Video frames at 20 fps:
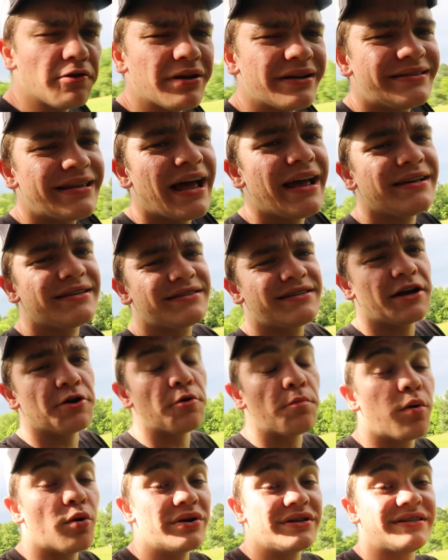only takes
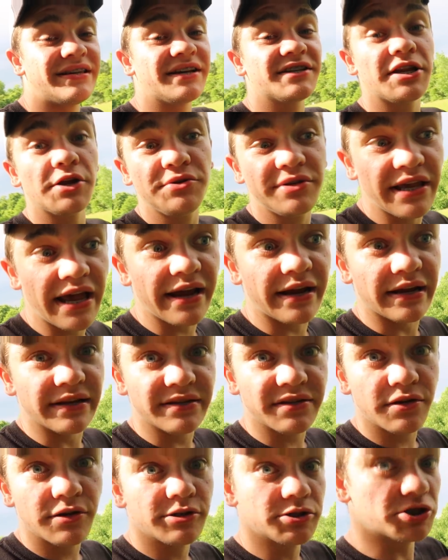0.62
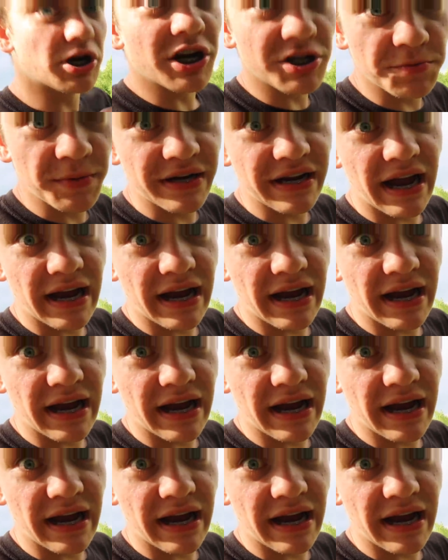seconds. Trust me